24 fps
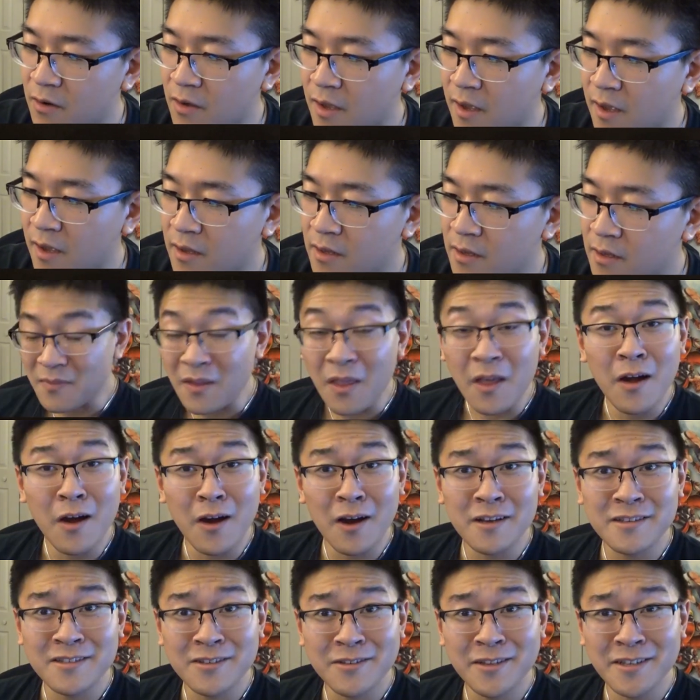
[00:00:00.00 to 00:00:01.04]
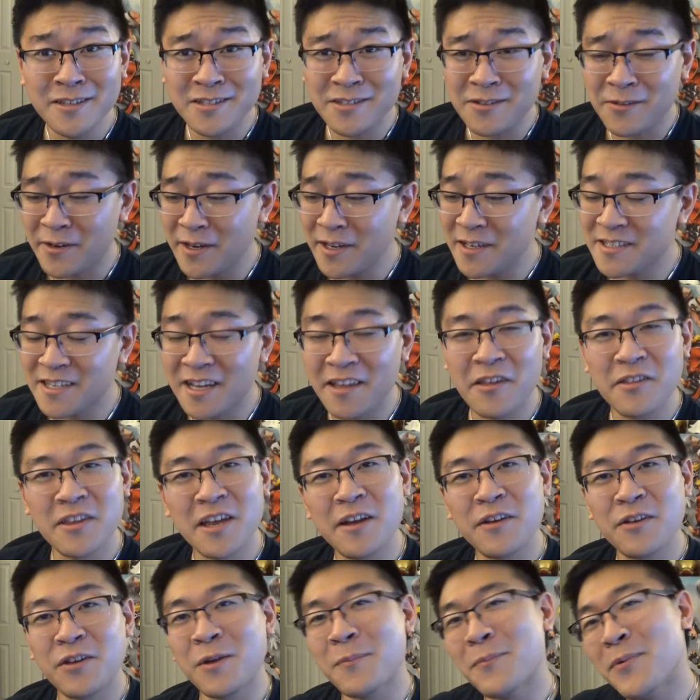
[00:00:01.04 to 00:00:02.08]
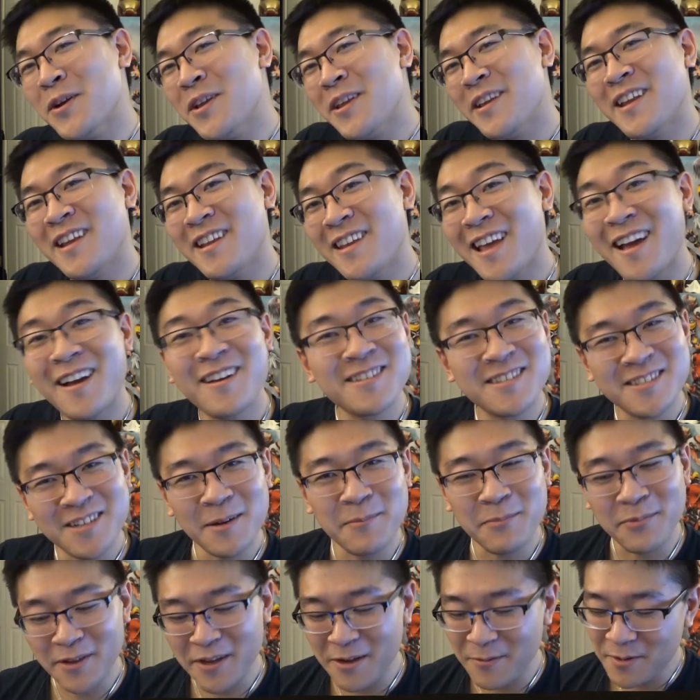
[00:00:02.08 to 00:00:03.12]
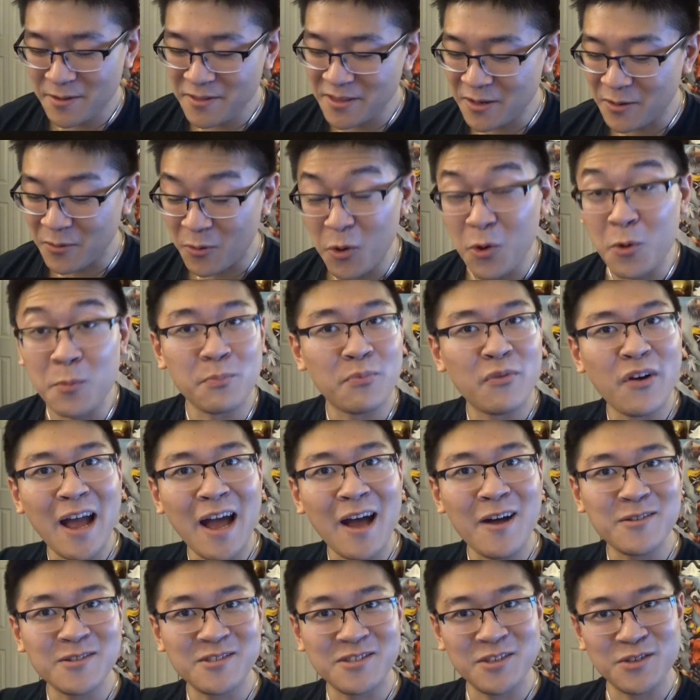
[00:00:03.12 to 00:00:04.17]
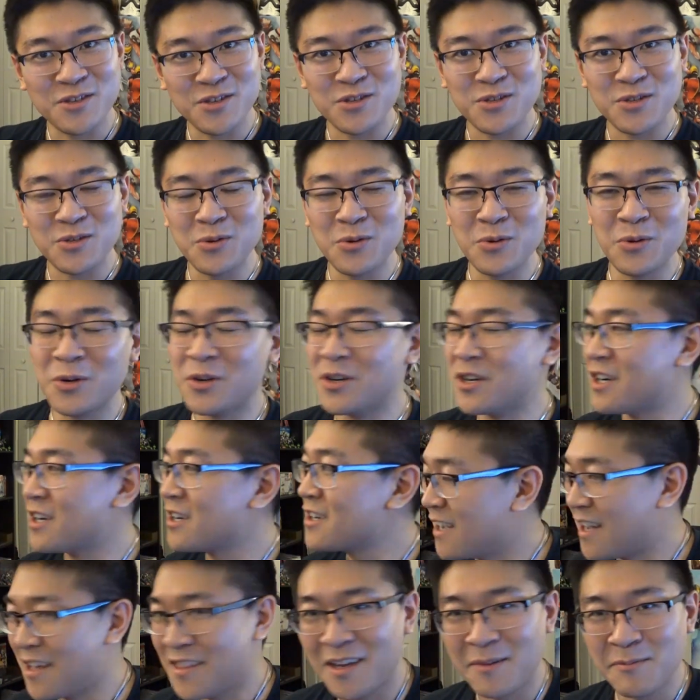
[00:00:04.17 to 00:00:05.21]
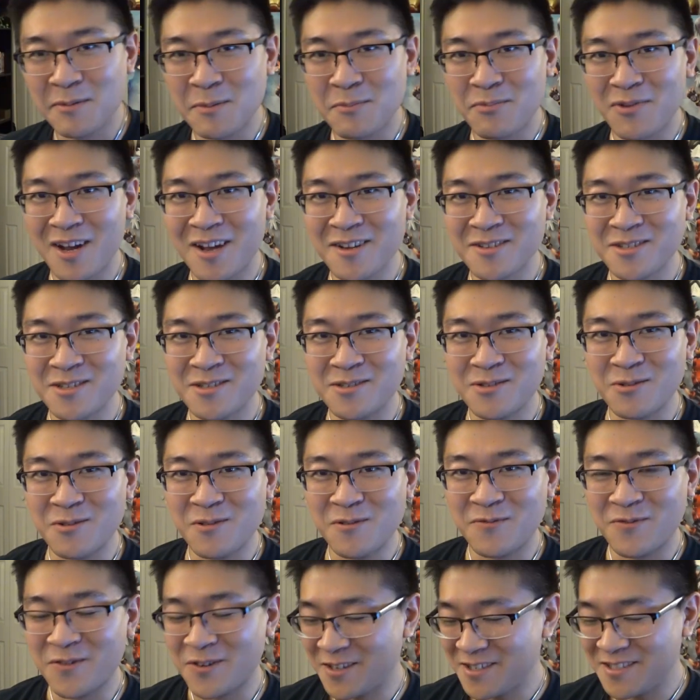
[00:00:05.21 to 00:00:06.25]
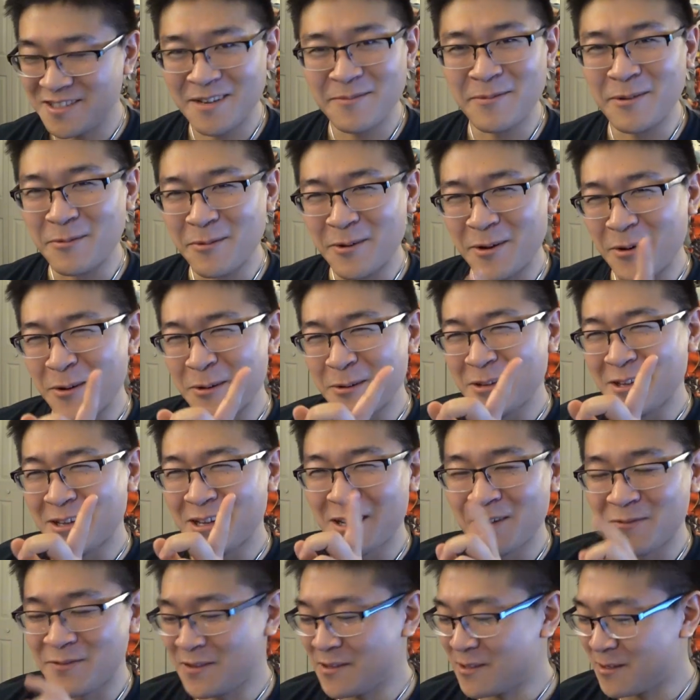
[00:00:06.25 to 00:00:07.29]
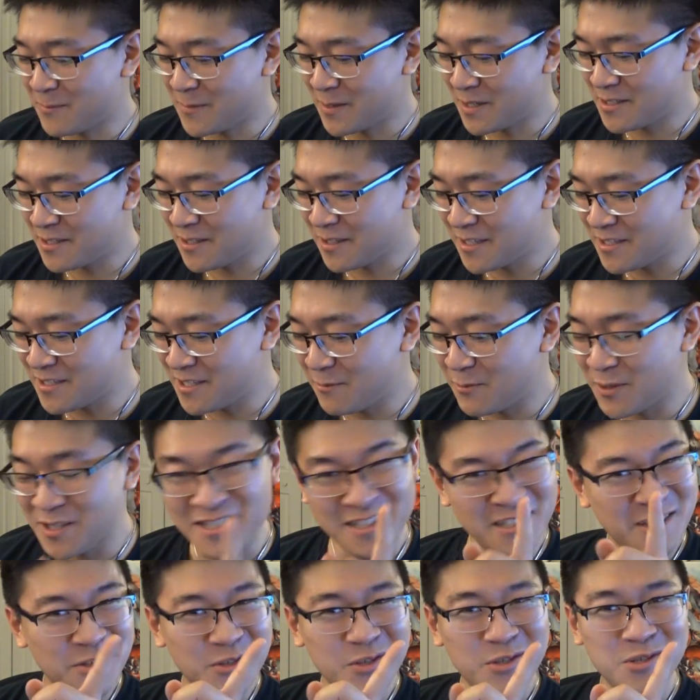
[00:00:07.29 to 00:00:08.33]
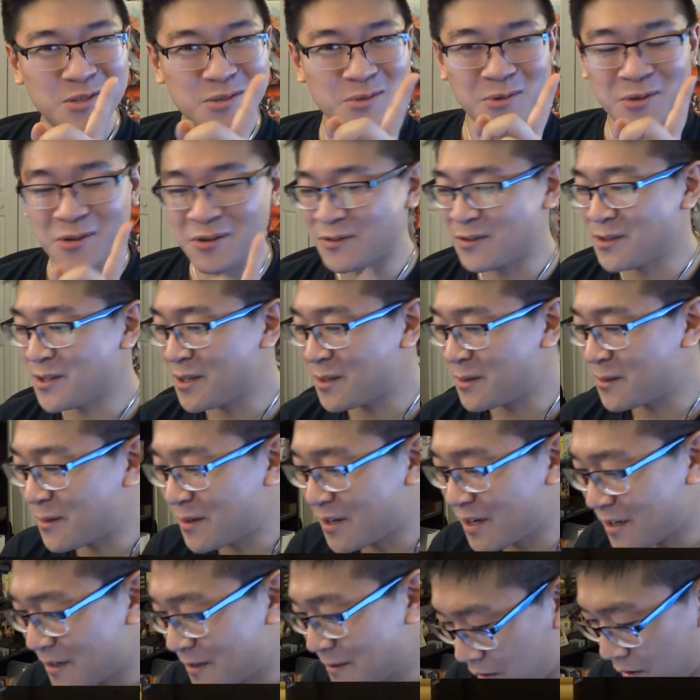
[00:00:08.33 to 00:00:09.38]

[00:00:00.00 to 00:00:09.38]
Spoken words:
Okay. All right, so this screen is either telling you can put it in now, start playing with it, or browse the store. I think I'm going to browse the store first. I'm going to hold off a little bit. So let's see what's in the store really quick.